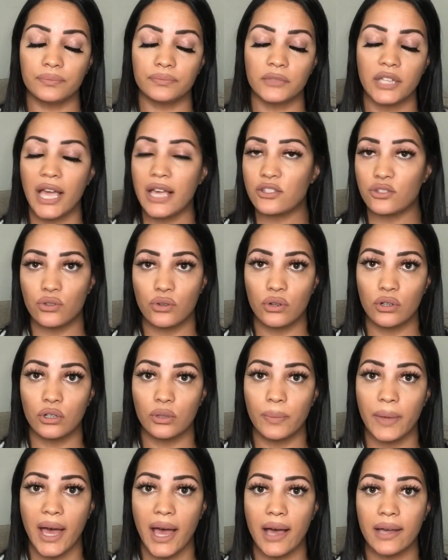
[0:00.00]
castor oil
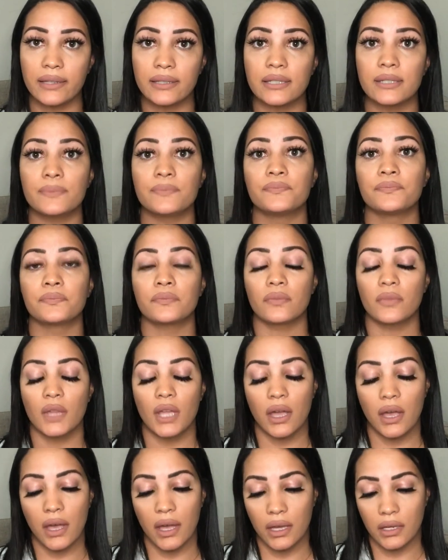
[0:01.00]
packs,
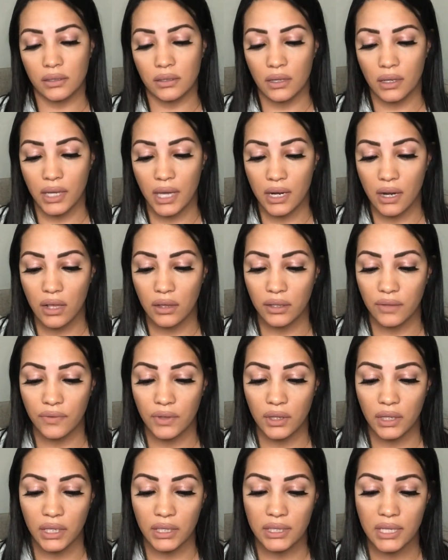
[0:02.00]
and again, I'll leave the
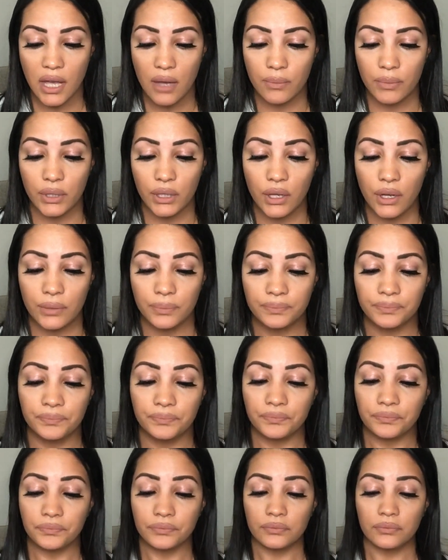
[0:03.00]
link down below.
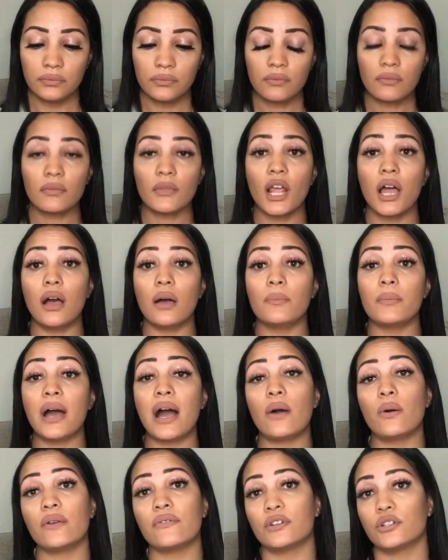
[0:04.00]

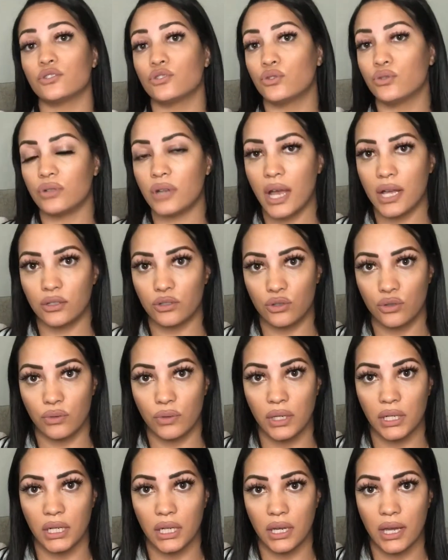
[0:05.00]
However, do not do
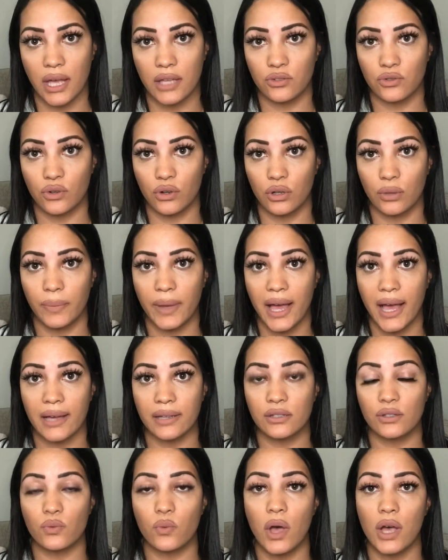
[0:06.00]
any castor oil
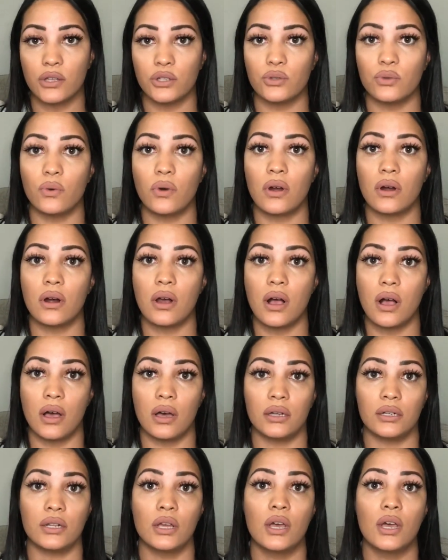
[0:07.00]
packs while you are
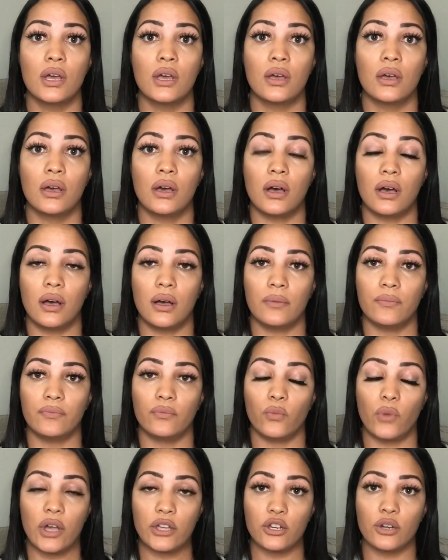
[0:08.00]
on
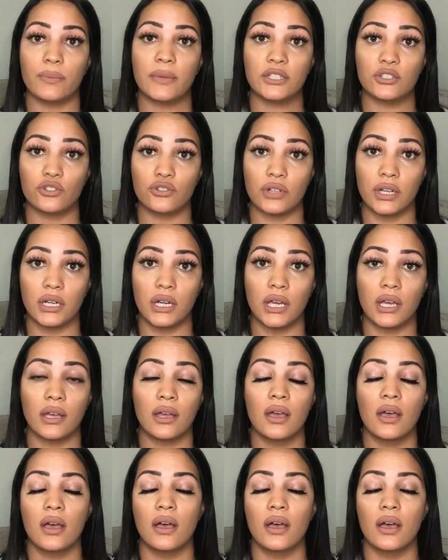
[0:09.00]
while you're menstruating.